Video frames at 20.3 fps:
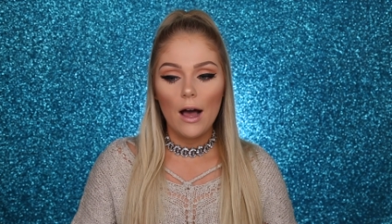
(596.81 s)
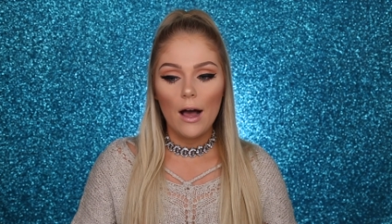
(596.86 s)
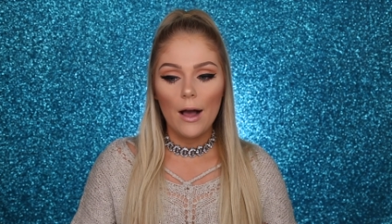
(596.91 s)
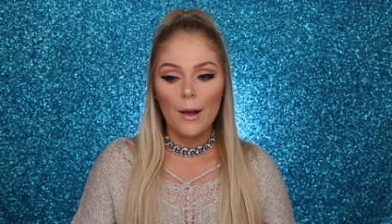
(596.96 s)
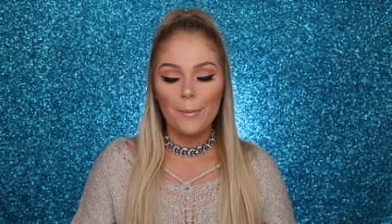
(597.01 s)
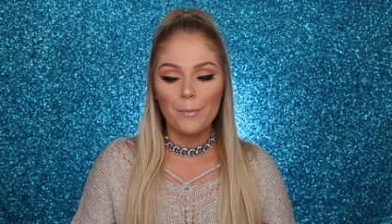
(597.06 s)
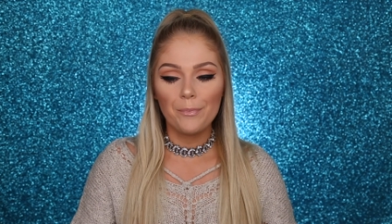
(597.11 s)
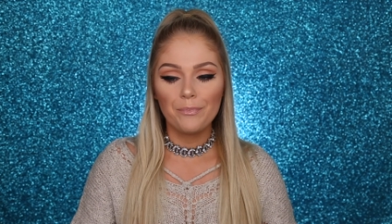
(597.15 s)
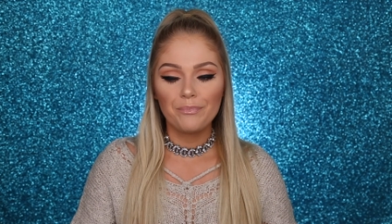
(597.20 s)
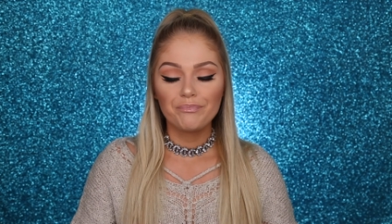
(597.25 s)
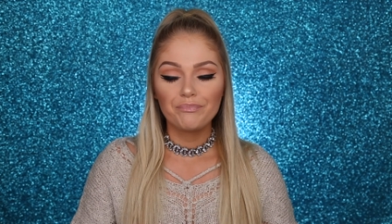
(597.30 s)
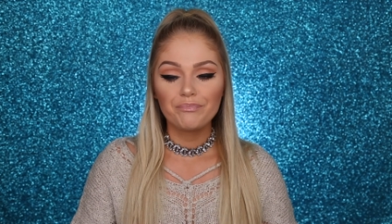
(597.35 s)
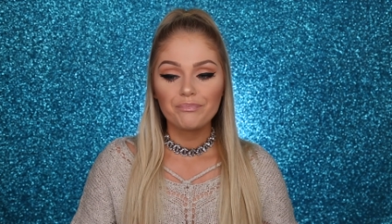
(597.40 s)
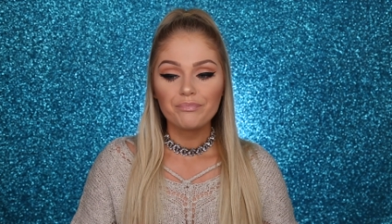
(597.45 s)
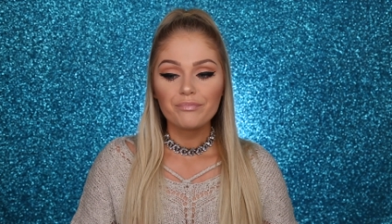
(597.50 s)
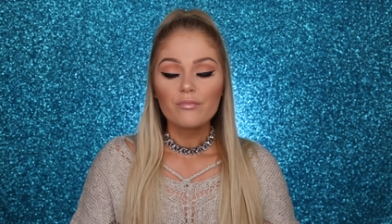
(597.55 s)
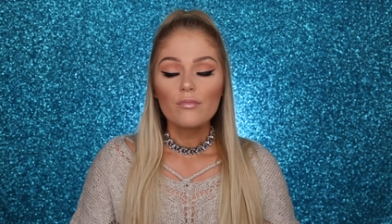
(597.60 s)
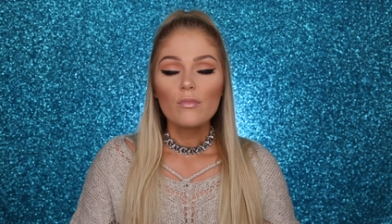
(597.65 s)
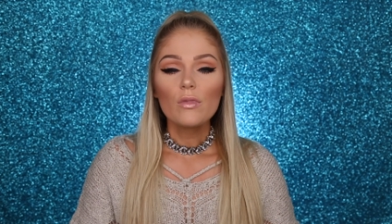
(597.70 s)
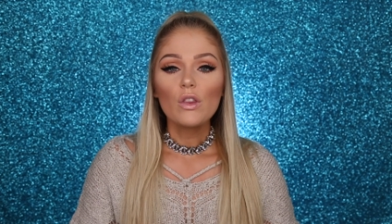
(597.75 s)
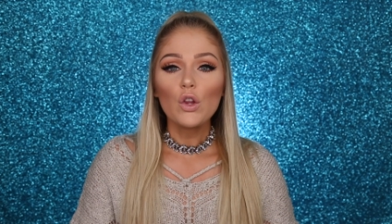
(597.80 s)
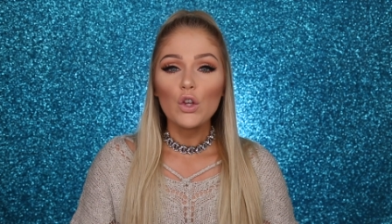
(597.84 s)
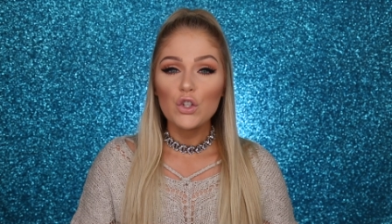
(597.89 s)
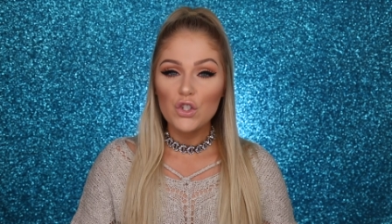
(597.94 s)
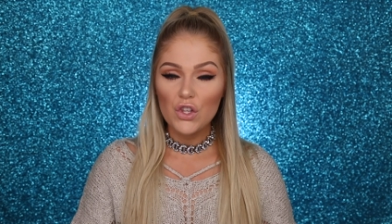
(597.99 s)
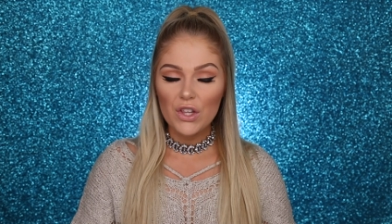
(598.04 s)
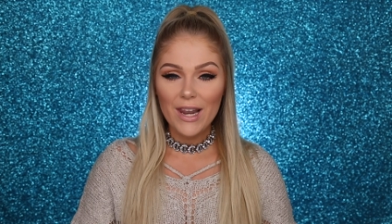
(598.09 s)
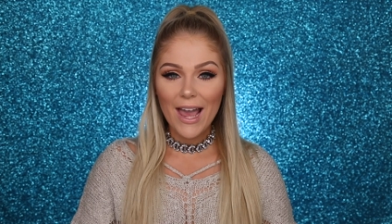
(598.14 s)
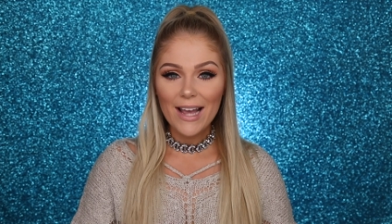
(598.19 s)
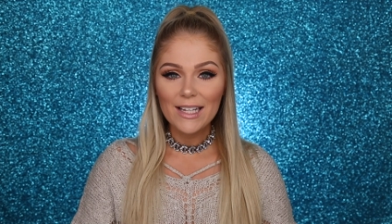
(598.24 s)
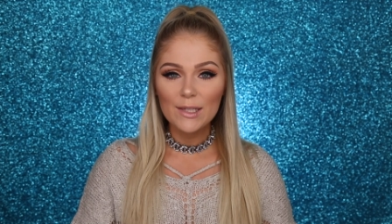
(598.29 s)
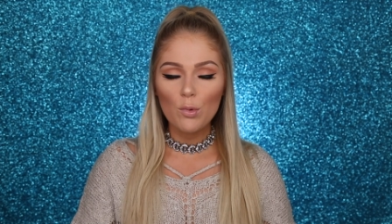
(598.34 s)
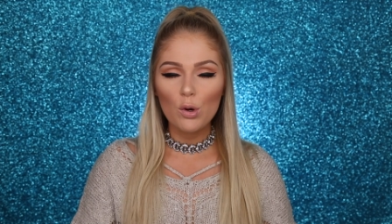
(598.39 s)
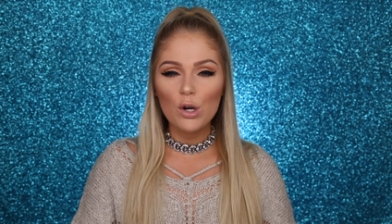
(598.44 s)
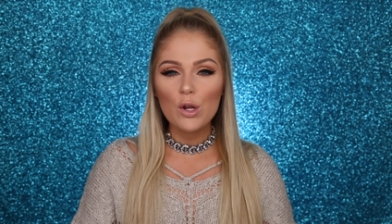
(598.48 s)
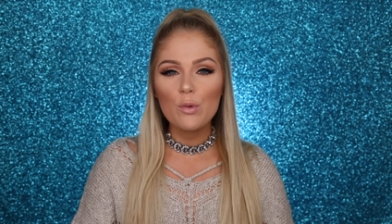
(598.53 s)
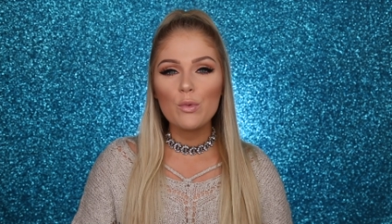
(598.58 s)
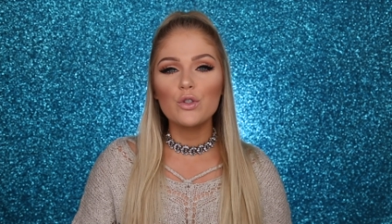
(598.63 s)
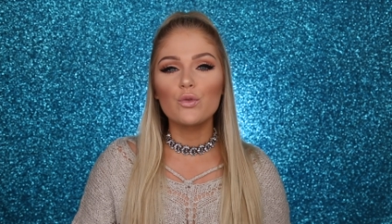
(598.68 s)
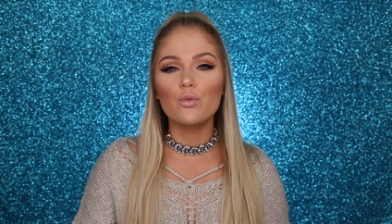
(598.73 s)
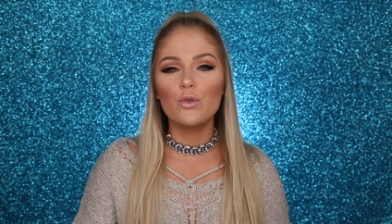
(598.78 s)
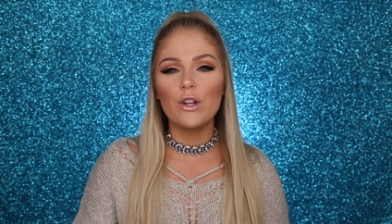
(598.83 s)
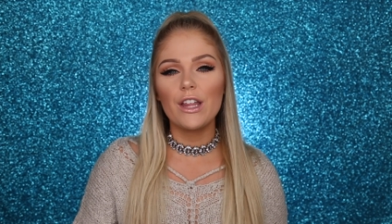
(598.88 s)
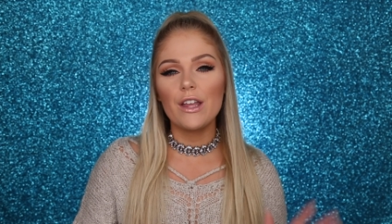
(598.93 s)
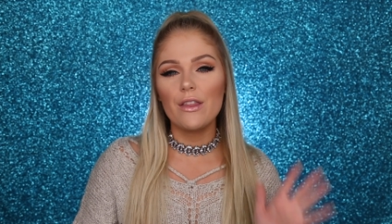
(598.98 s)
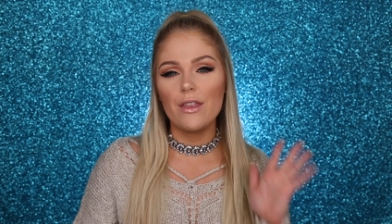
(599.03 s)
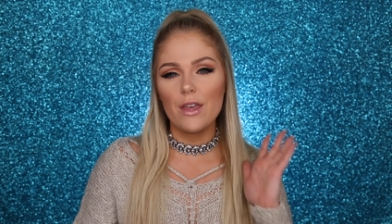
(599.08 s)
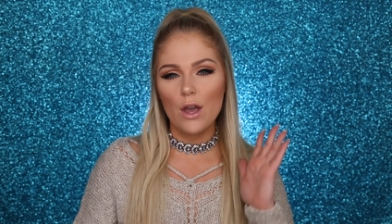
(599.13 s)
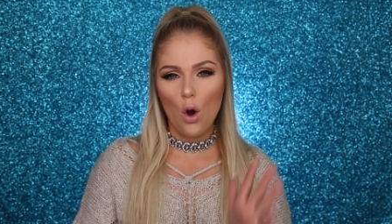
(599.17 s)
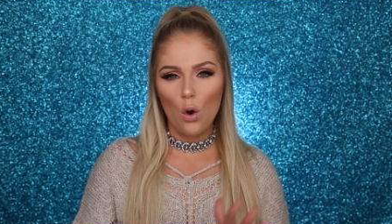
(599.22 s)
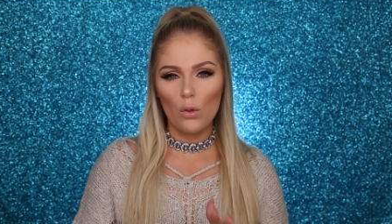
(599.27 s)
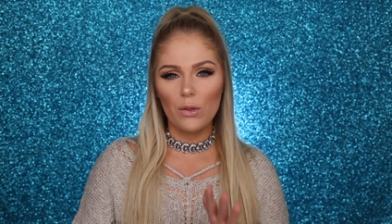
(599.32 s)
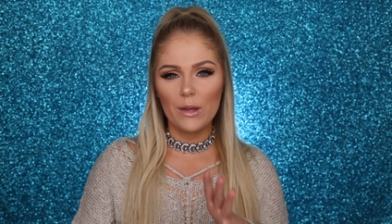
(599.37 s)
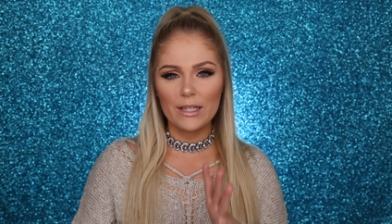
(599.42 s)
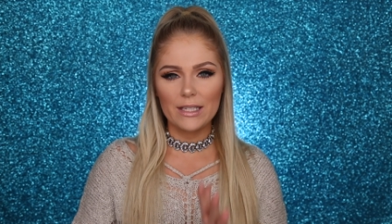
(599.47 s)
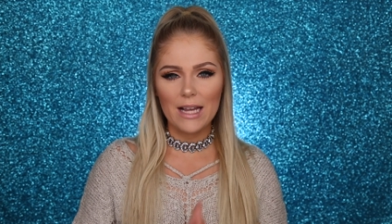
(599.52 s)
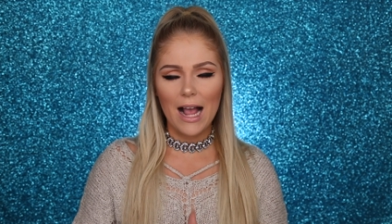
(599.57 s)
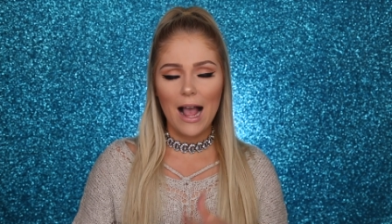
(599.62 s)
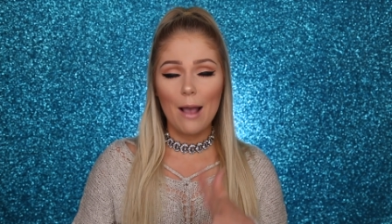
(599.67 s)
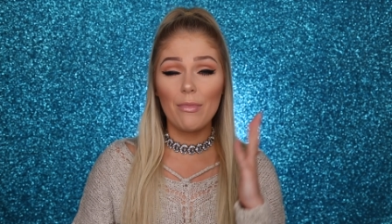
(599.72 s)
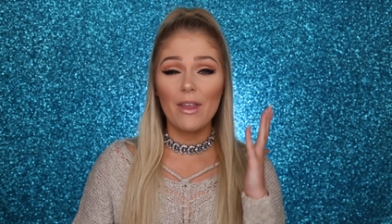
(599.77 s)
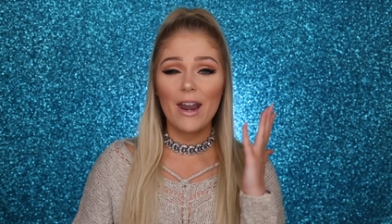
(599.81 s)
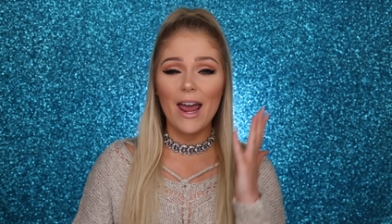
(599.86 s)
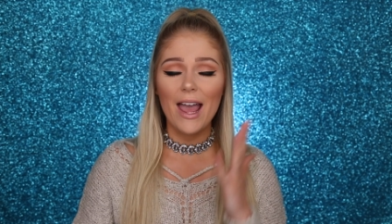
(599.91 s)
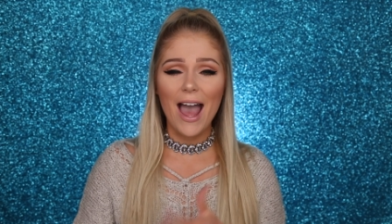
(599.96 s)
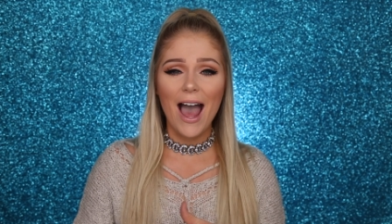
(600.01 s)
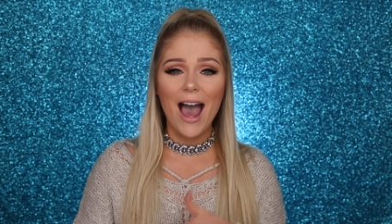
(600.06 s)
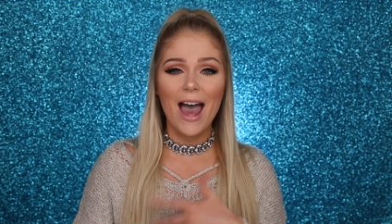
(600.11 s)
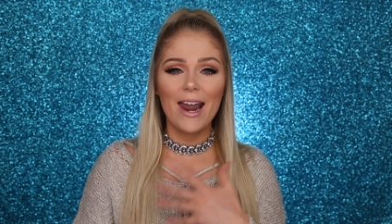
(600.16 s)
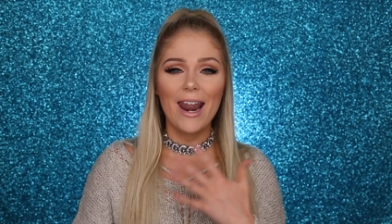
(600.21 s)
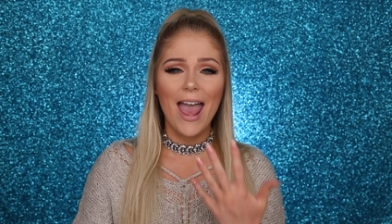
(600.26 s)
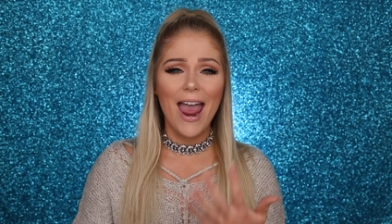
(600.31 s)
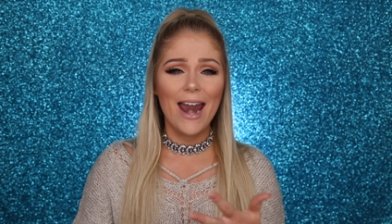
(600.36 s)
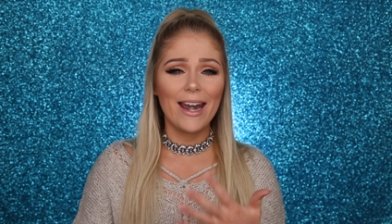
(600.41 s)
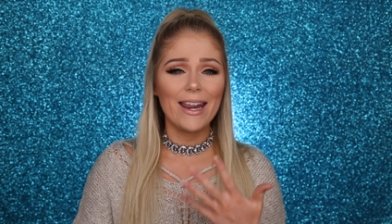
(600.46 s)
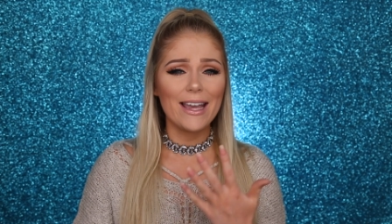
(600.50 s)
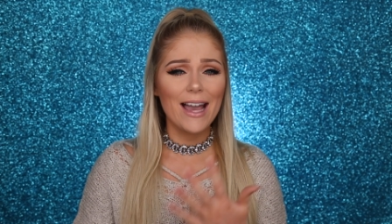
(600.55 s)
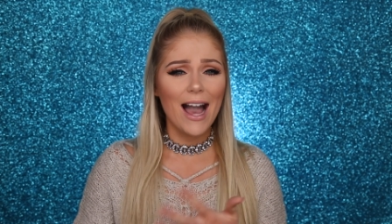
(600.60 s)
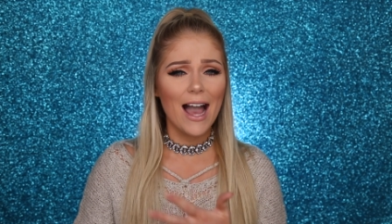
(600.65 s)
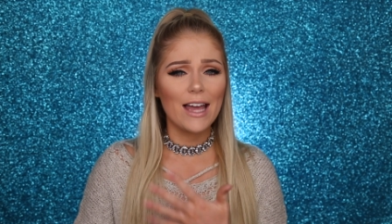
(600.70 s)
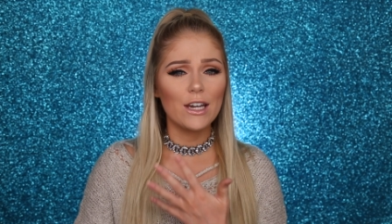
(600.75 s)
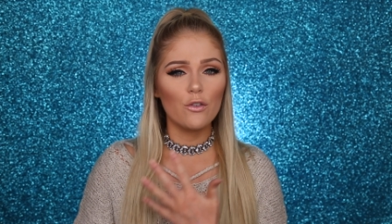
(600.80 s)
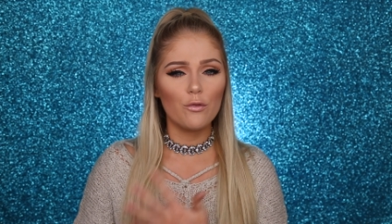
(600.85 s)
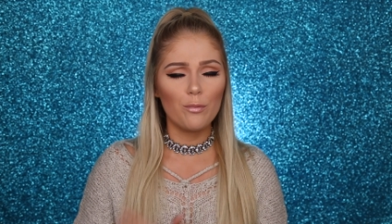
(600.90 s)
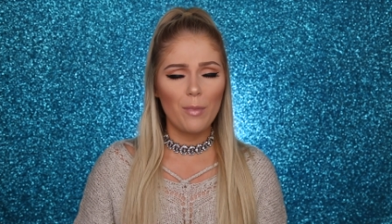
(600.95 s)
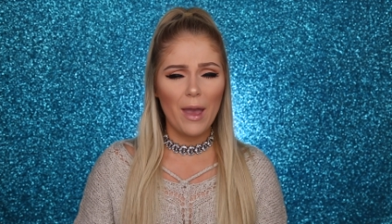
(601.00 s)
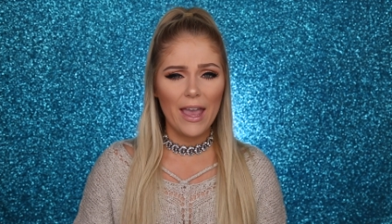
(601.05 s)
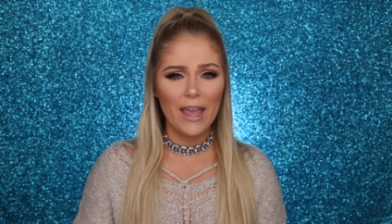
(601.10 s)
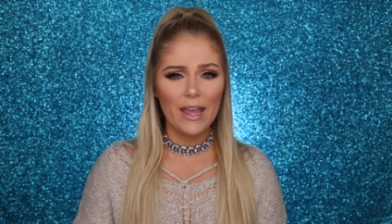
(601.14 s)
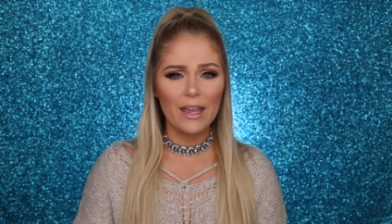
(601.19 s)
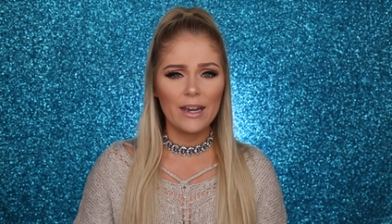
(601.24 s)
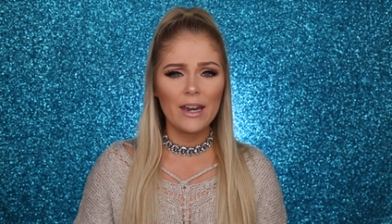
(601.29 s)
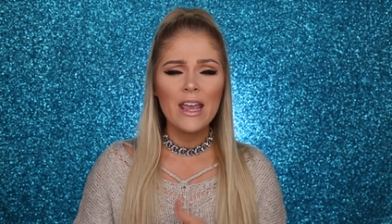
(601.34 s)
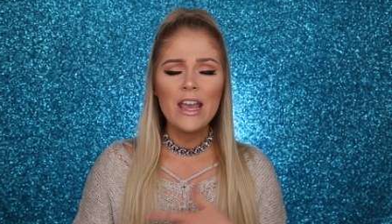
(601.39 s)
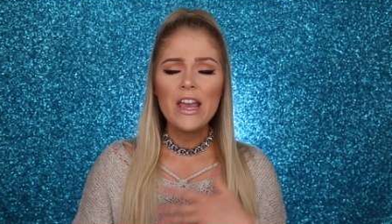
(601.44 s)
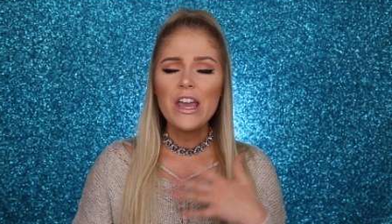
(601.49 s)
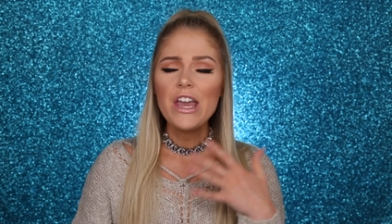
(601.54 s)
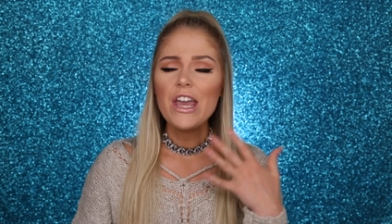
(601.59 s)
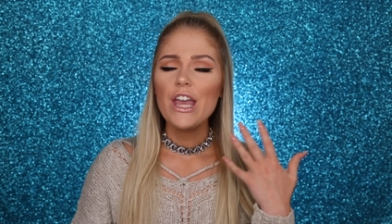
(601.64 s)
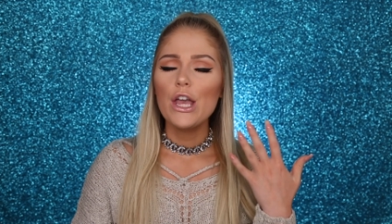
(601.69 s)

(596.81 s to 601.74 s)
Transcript: Um, so the next morning was really the only time that I had any kind of pain.